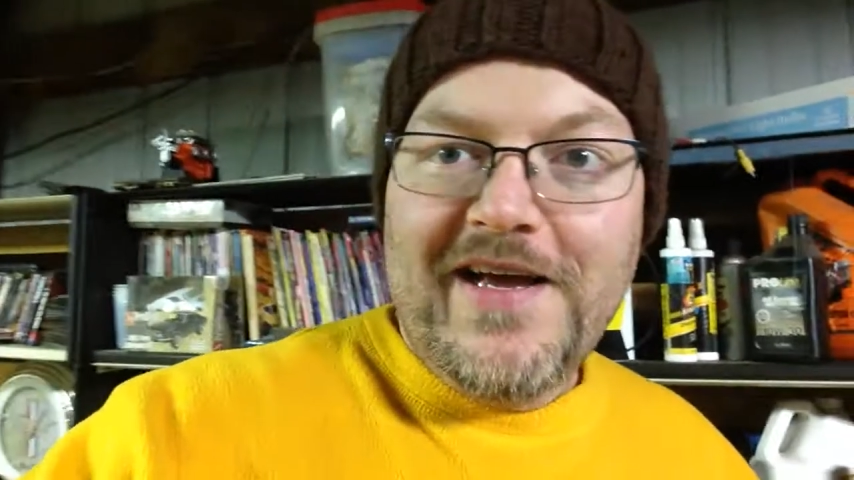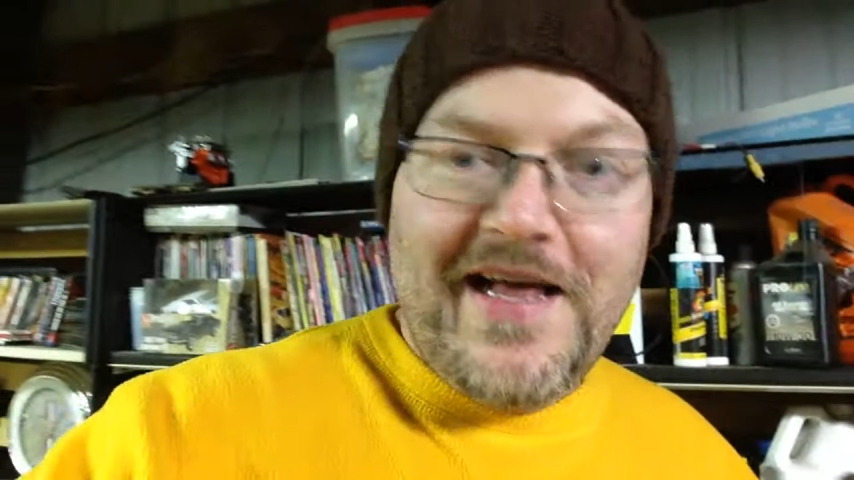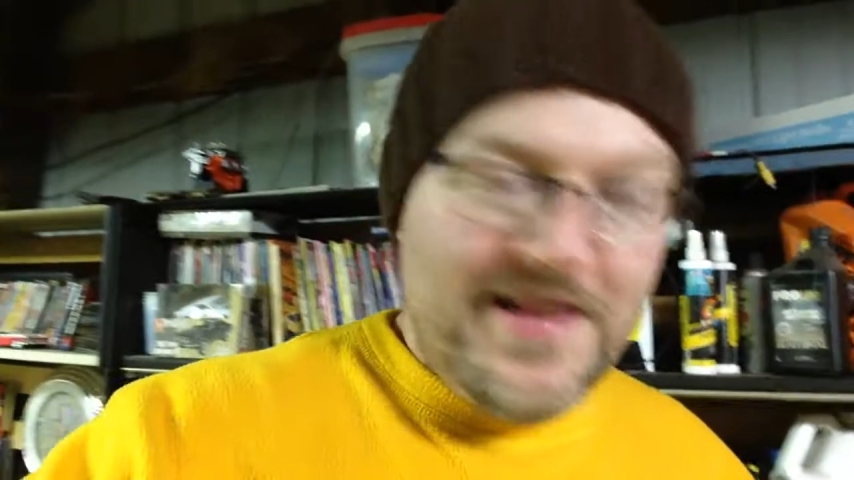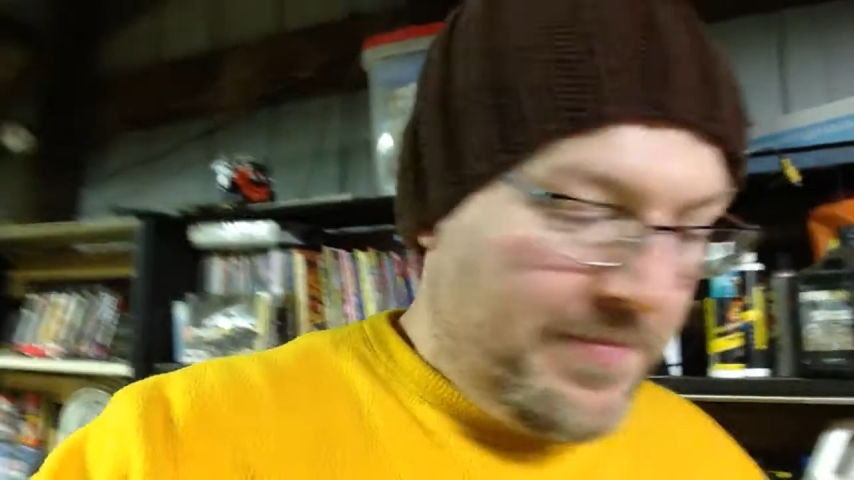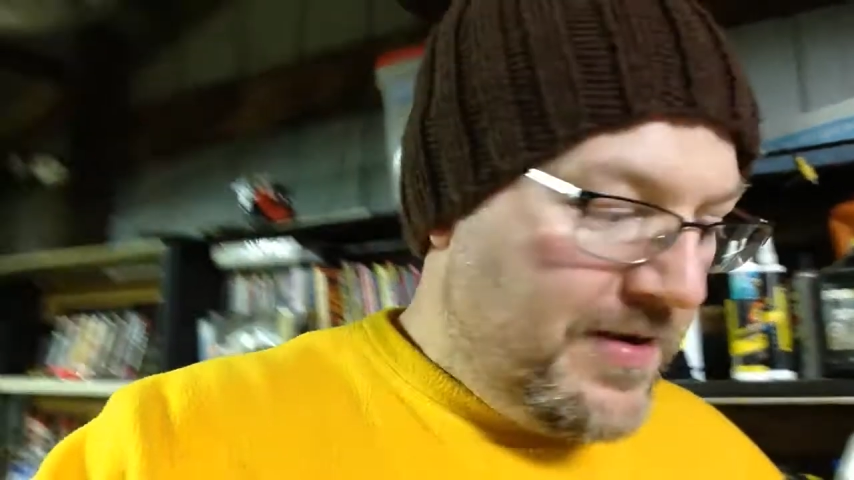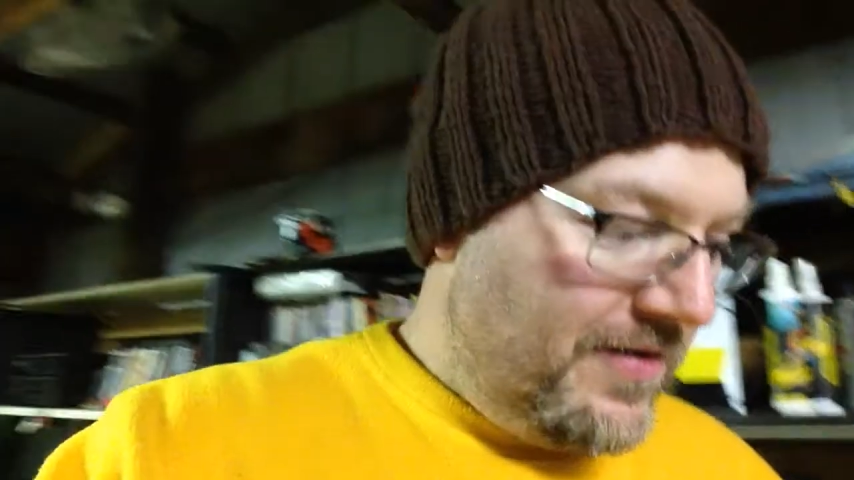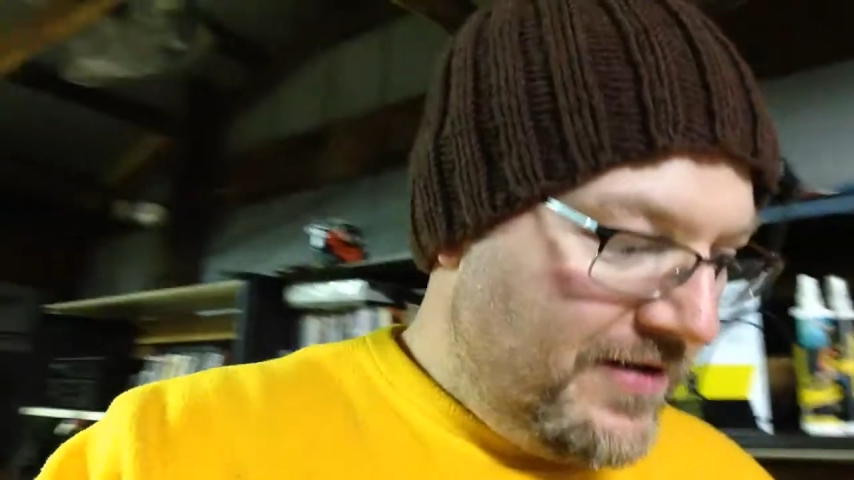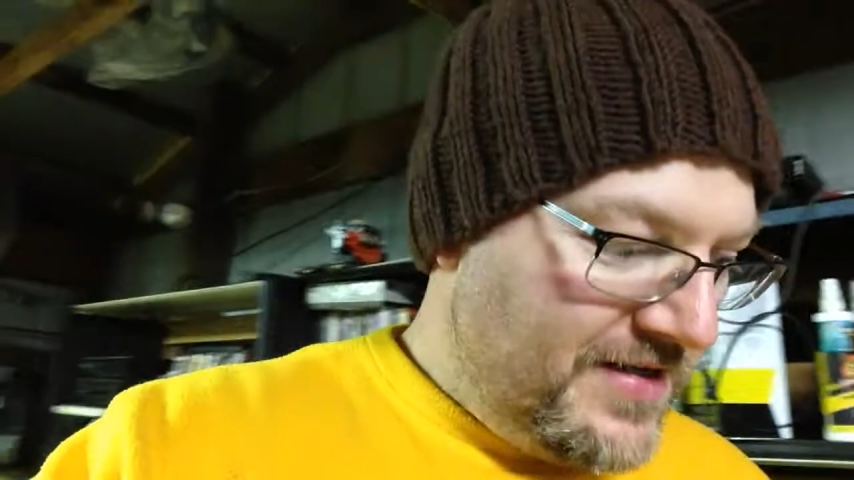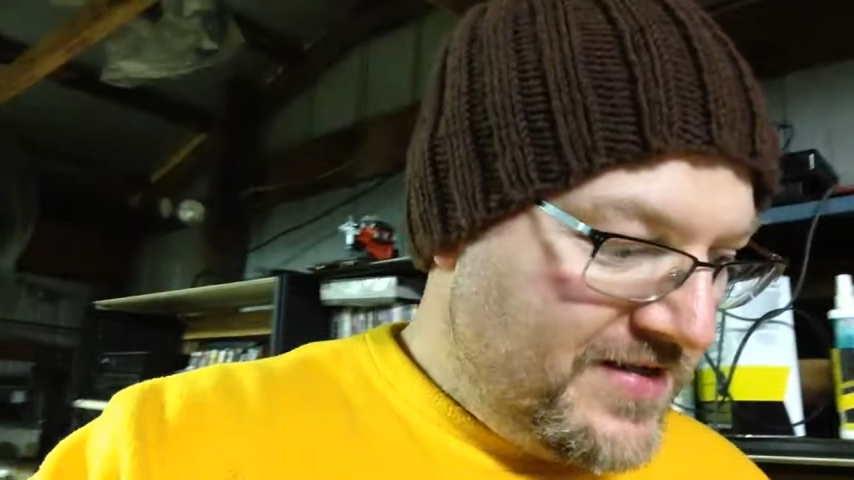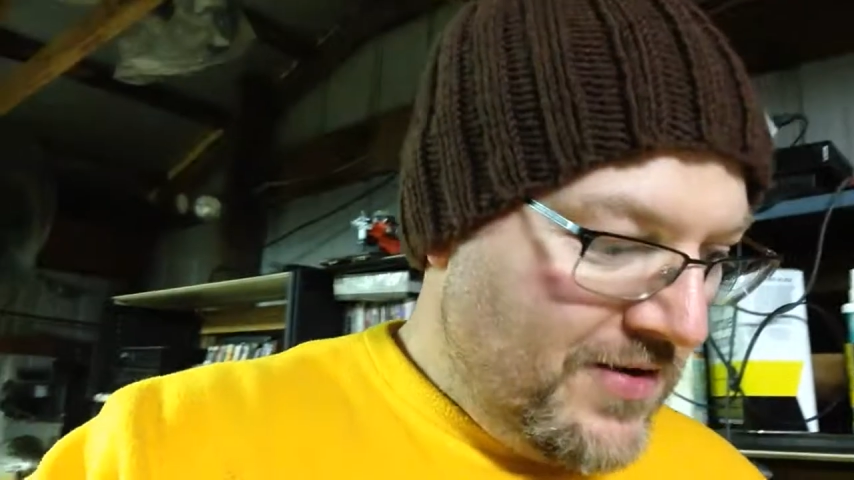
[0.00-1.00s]
Got a little bit of
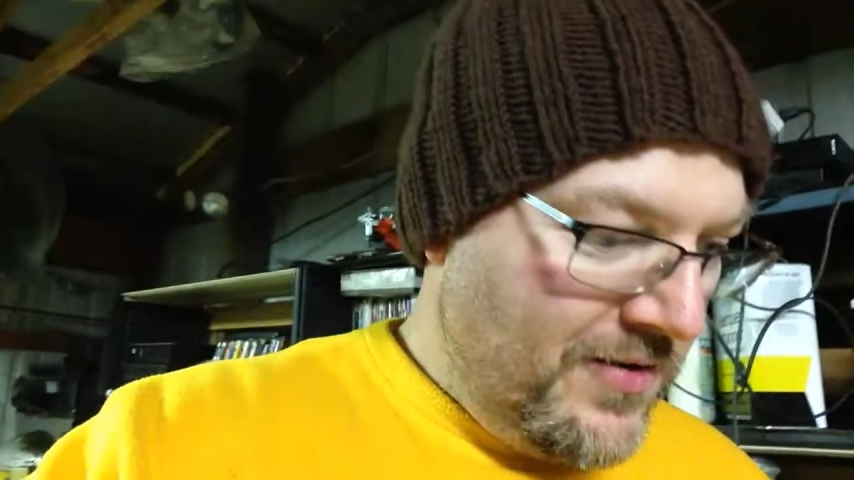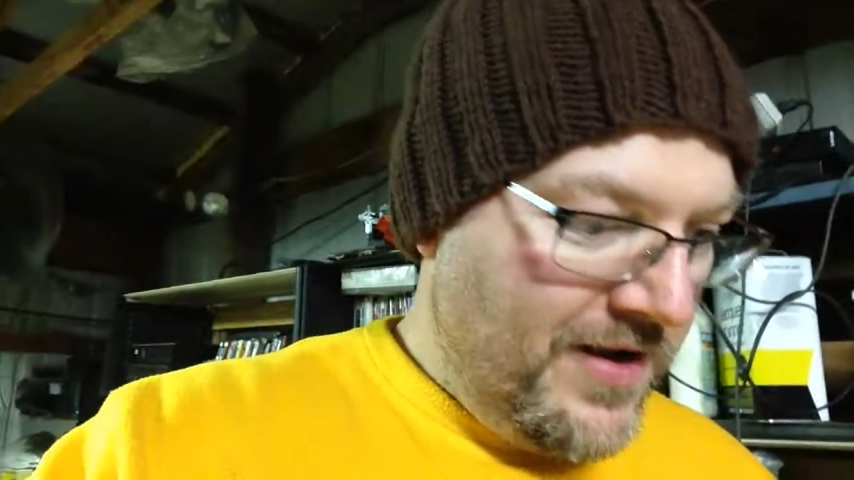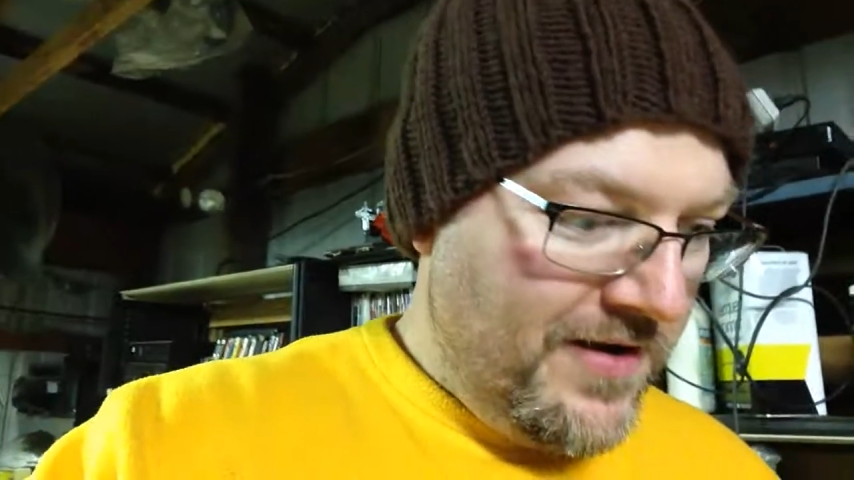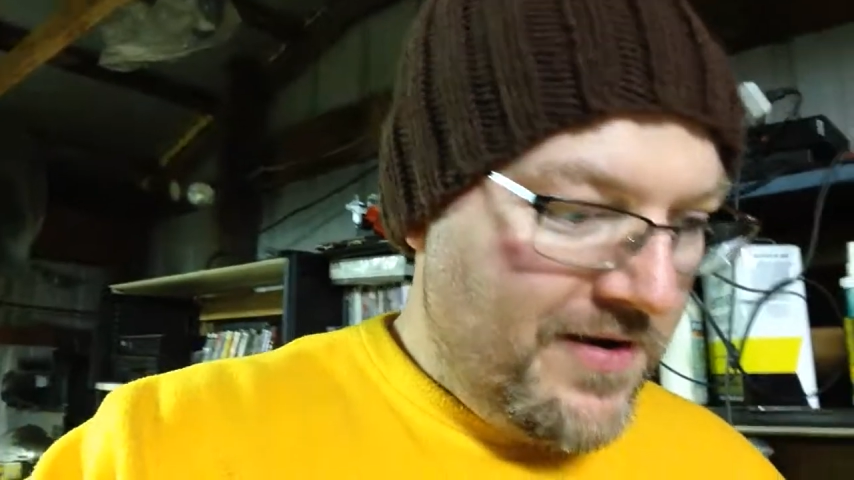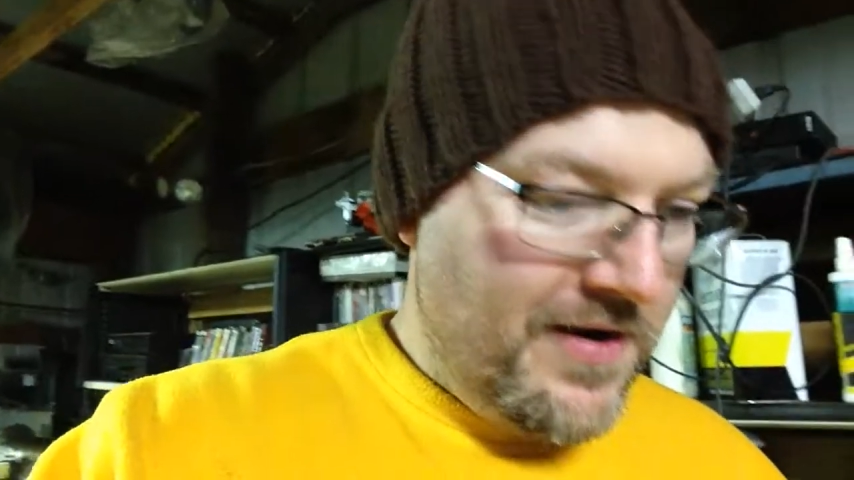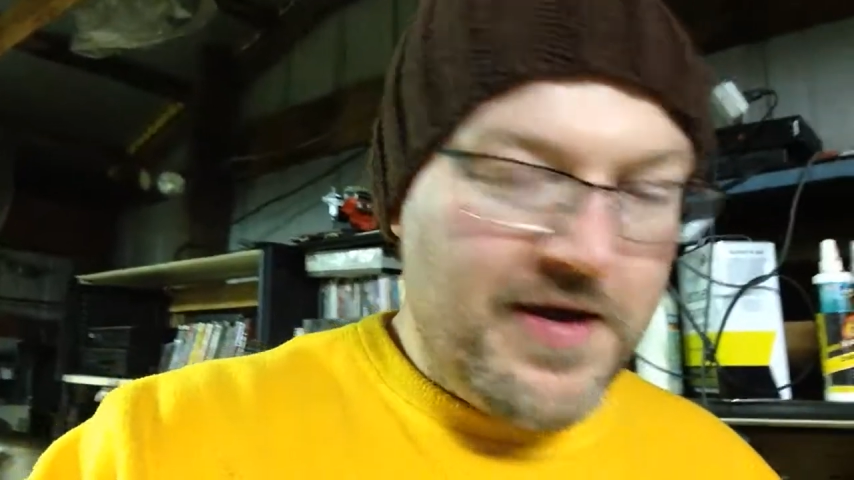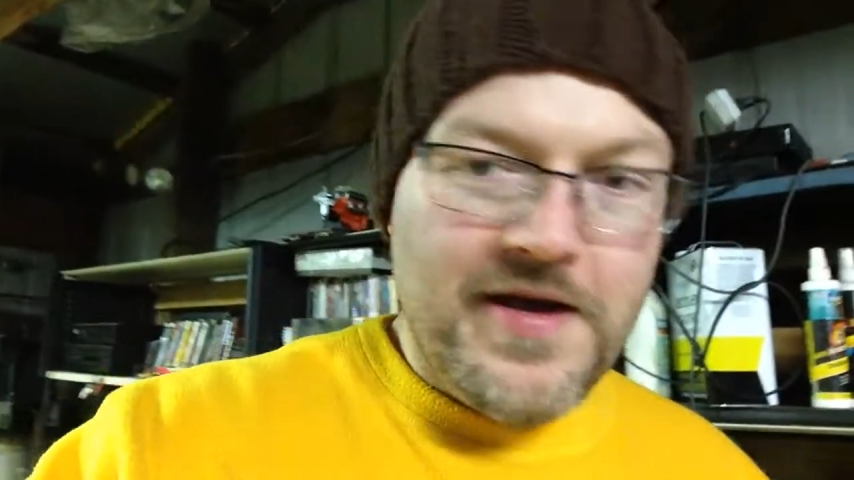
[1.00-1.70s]
early snow here